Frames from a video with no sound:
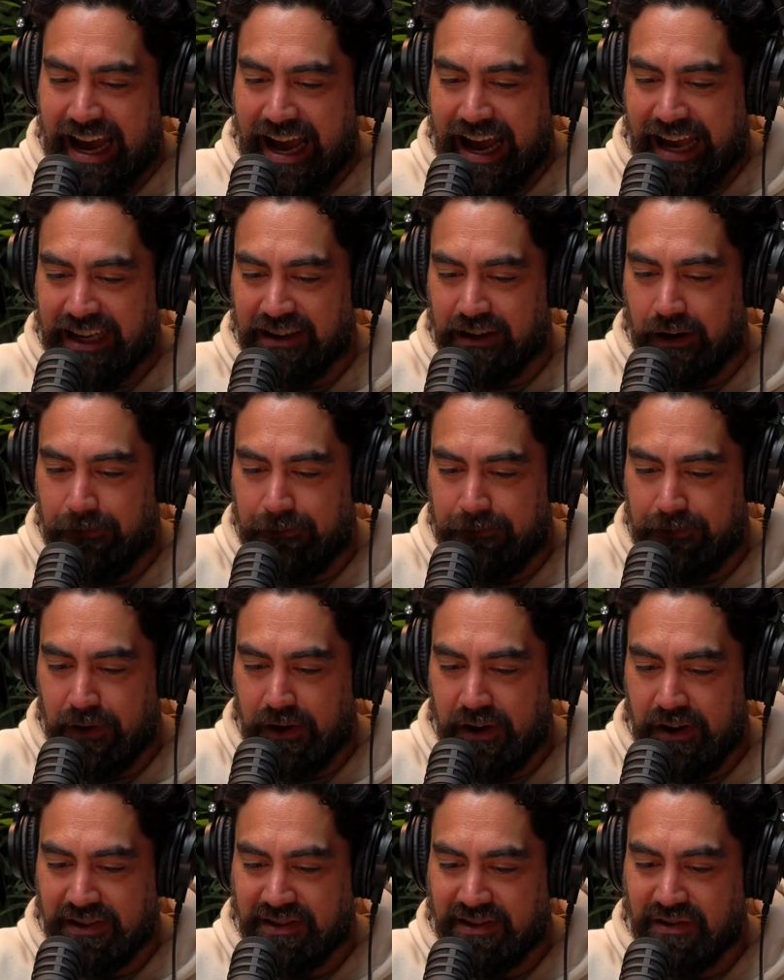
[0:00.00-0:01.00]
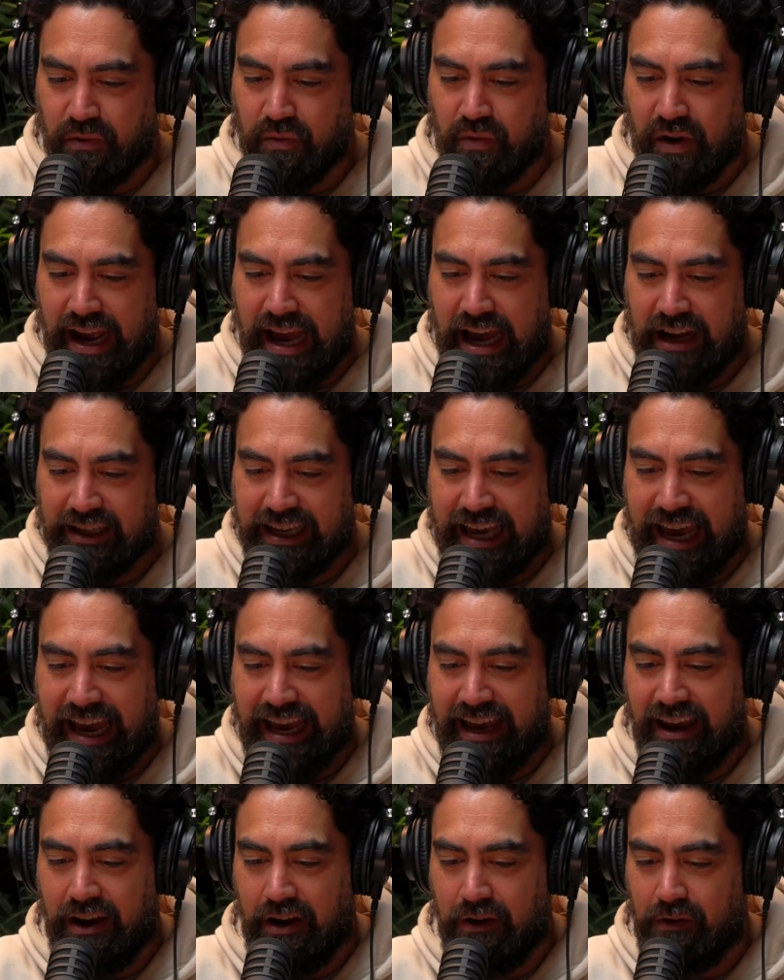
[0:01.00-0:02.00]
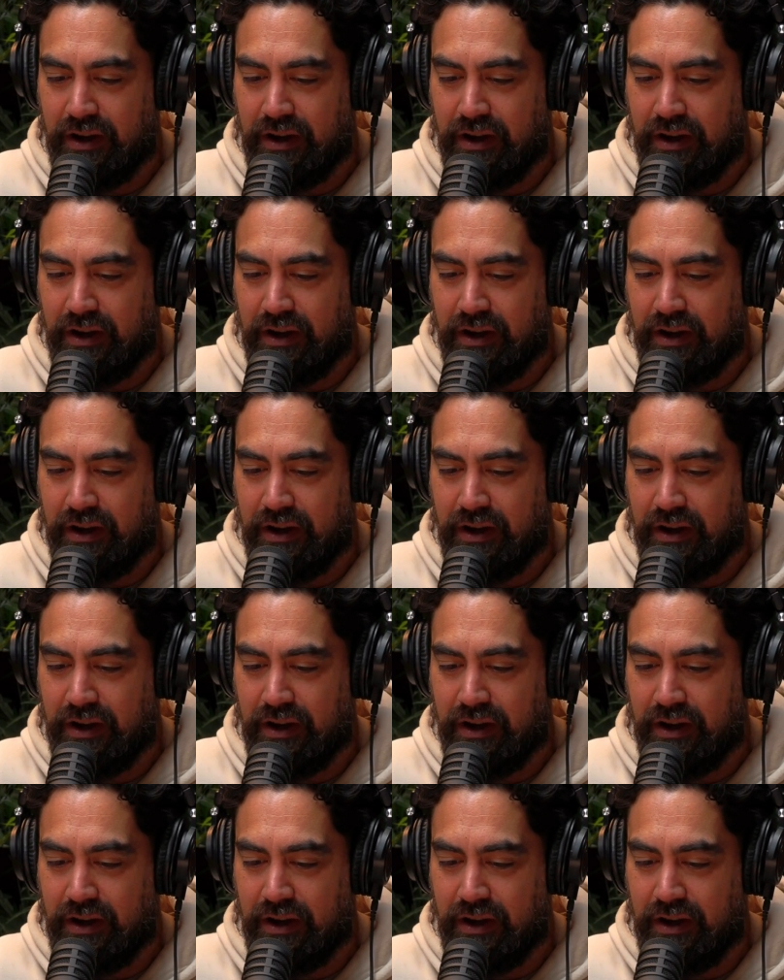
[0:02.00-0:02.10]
he got a first round KO